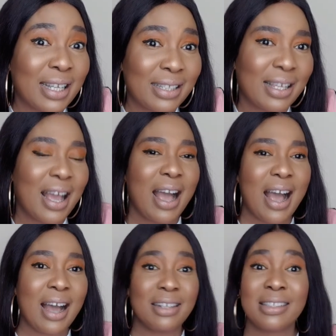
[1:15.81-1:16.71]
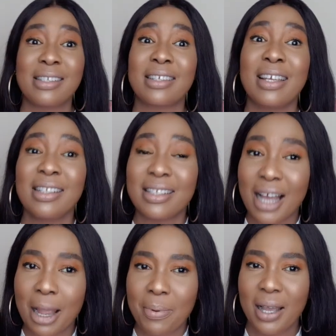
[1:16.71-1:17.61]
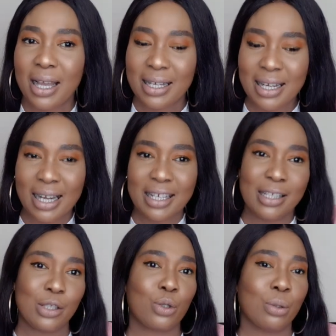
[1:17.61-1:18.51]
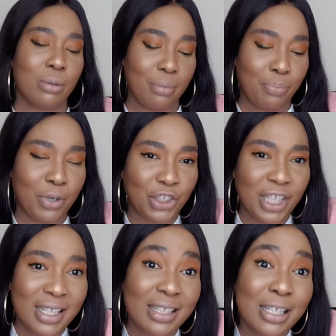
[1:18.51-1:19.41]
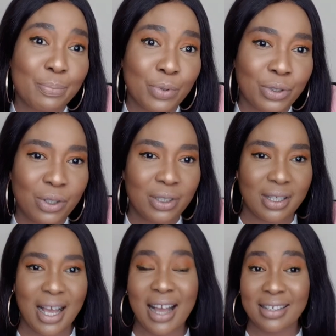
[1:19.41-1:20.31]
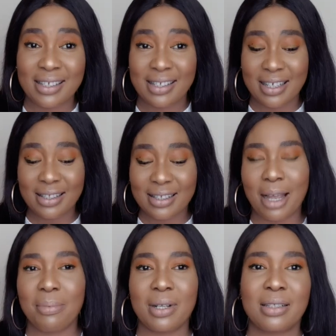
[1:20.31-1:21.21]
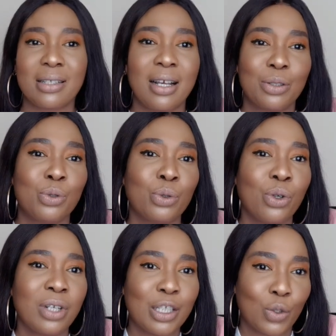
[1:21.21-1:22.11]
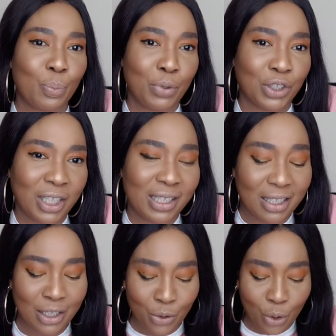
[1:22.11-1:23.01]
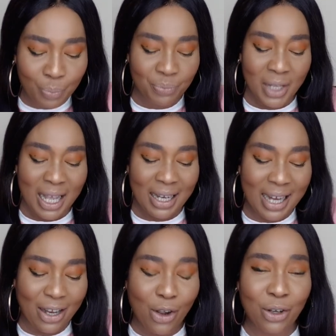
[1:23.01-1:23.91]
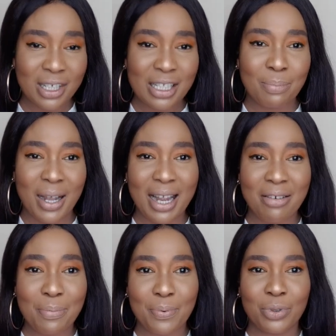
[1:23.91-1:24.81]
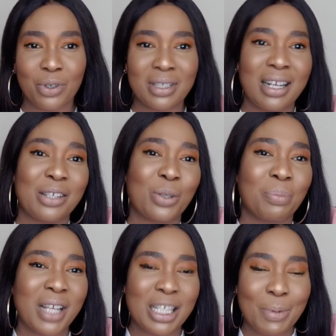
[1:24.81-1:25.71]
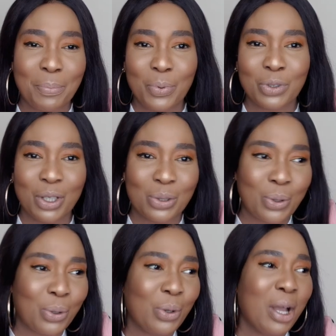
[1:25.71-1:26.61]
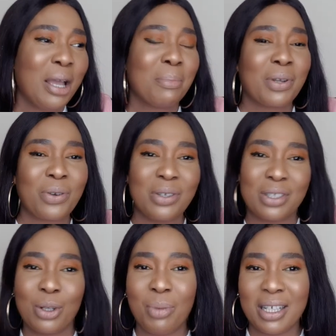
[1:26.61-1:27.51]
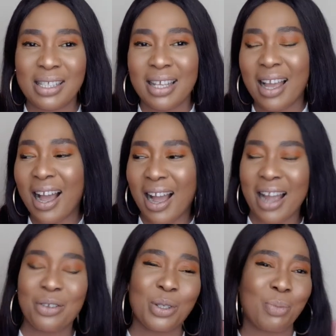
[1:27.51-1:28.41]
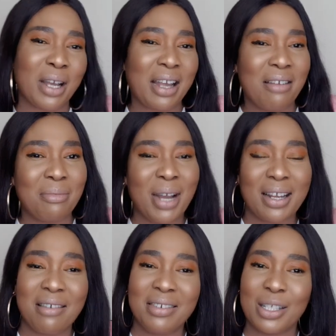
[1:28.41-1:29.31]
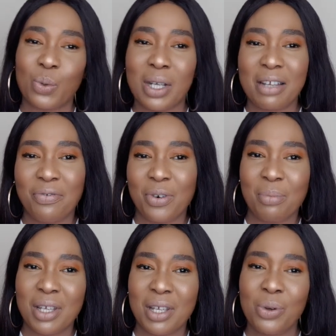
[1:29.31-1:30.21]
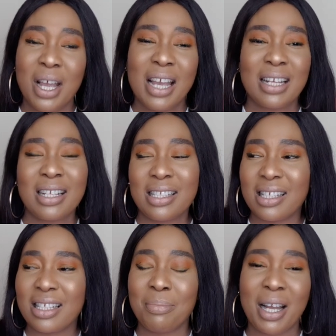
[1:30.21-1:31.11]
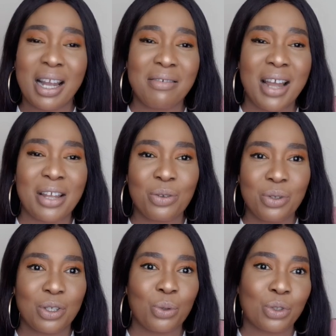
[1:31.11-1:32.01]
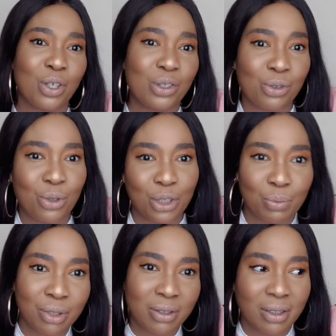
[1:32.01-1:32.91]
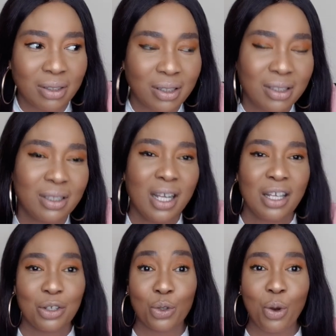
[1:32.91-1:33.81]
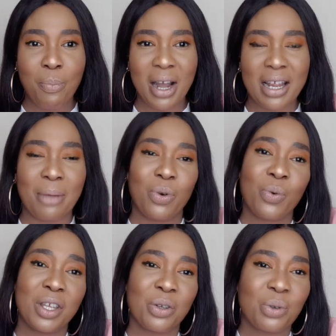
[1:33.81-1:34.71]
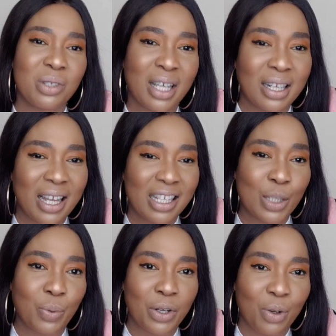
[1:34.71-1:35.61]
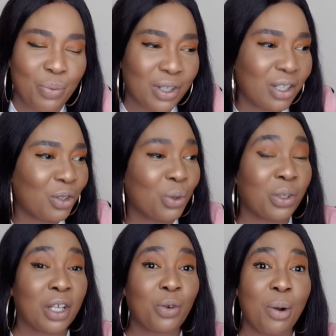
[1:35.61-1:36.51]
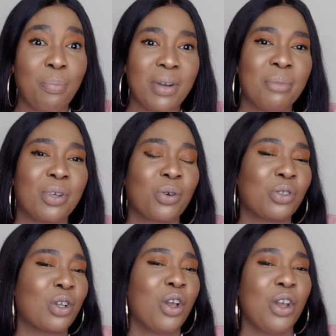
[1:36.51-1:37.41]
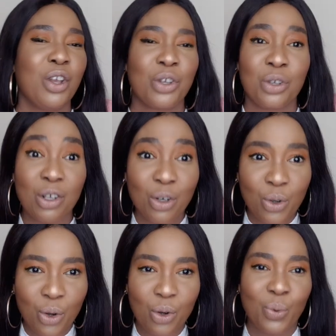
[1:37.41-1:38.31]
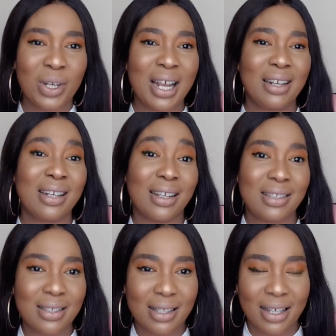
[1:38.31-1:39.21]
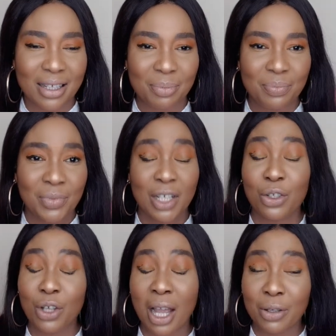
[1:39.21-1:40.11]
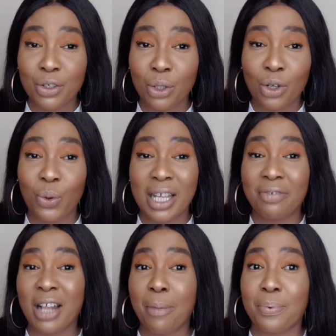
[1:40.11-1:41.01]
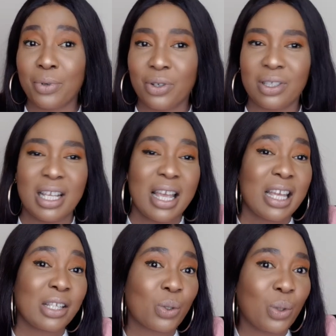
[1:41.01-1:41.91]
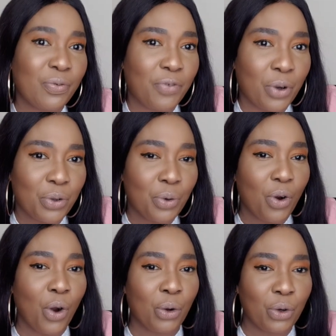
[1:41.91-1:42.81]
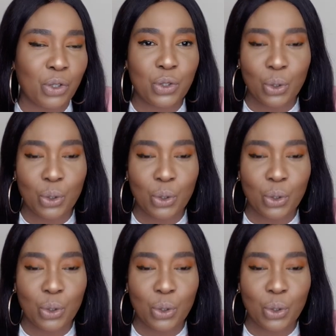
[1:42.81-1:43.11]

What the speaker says: Yes, and the skin type that need to purchase this product and the skin type that do not need to purchase it. You know, like all this Makari product now, sometimes people will just go because somebody say, ah, I use Makari. Makari is working for me. This is the Makari I use. You just rush, brrr, you go buy them. When you use them, it spoil your body. You go, they complain because you don't know whether that skin, you don't know if that product is good for you or not.